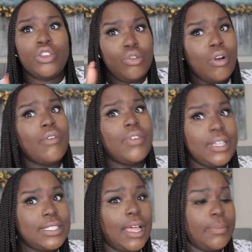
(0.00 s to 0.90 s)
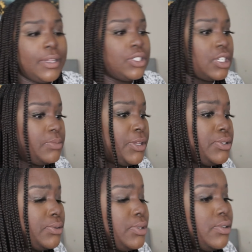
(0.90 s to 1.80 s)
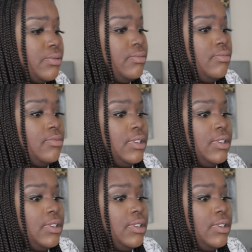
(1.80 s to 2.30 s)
you're gonna really start being judgmental too.